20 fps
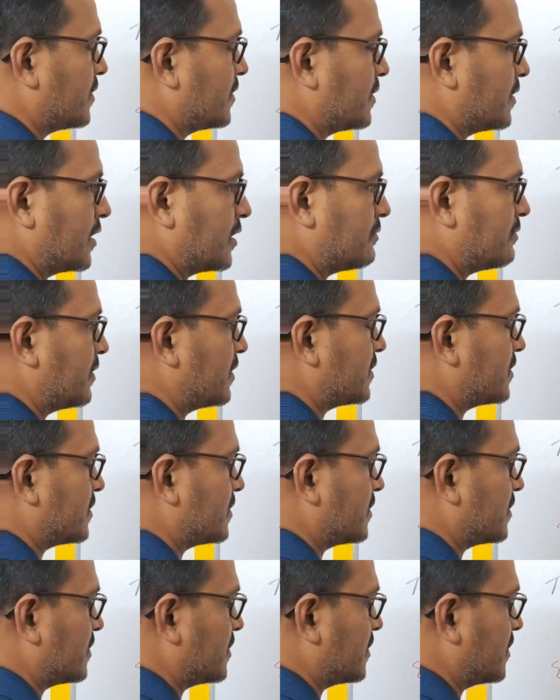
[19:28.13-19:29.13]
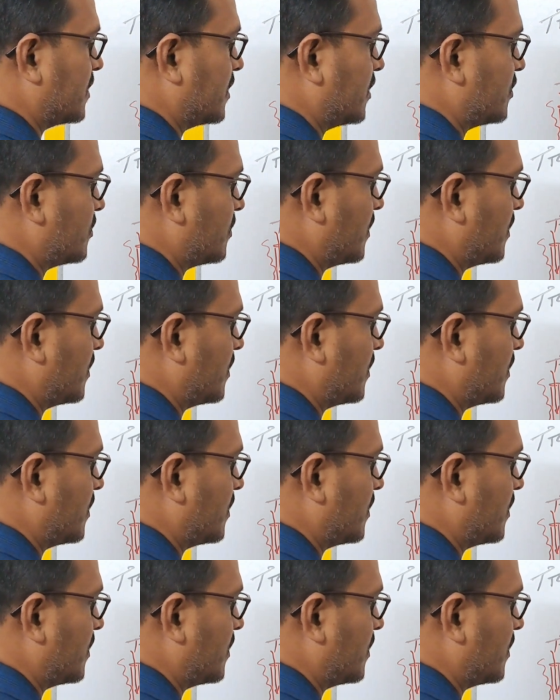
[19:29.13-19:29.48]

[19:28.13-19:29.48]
That means it